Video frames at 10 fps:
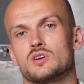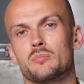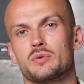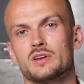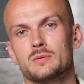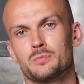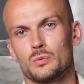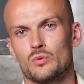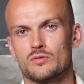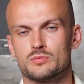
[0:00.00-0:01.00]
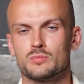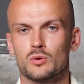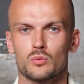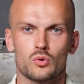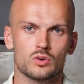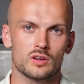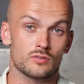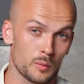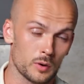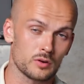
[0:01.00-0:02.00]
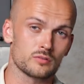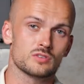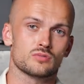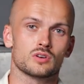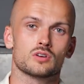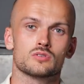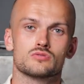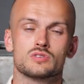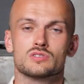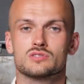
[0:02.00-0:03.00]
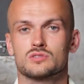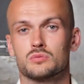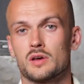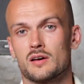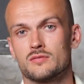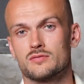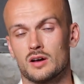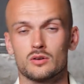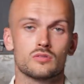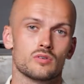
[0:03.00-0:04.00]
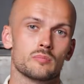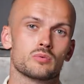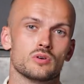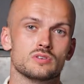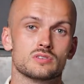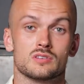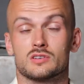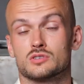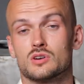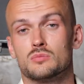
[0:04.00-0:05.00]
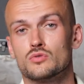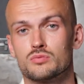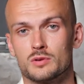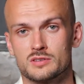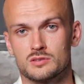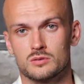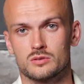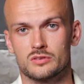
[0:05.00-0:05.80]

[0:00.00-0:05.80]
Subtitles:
company. We have people working from a lot of different countries. We have a lot of our employees that actually move places all the